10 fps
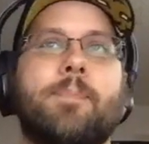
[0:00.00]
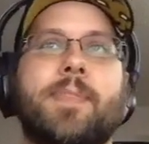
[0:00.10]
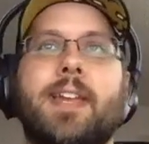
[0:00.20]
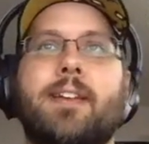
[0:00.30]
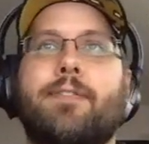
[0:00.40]

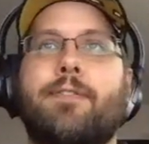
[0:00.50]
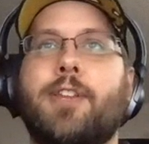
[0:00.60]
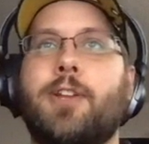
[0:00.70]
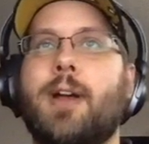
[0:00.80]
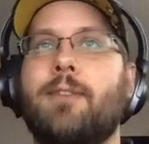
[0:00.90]
If
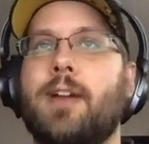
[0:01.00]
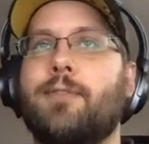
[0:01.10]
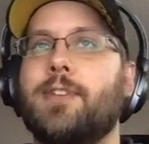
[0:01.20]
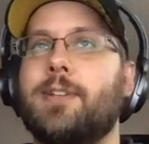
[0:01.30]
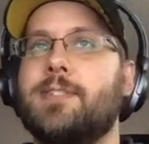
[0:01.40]
you have
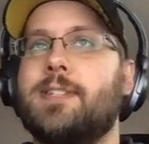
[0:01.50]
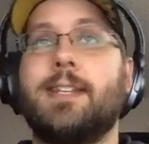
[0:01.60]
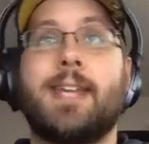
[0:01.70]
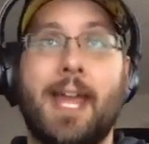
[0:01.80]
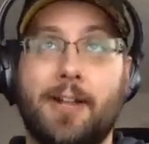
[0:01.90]
ever used the
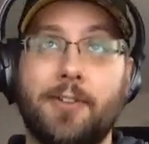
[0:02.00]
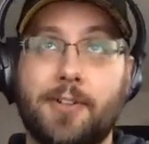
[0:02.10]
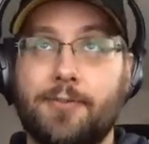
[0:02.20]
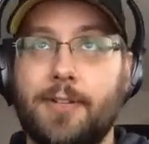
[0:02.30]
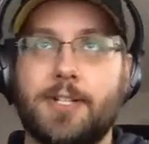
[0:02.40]
calendar
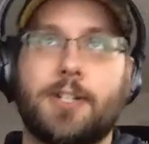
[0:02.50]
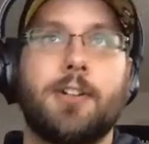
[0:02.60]
feature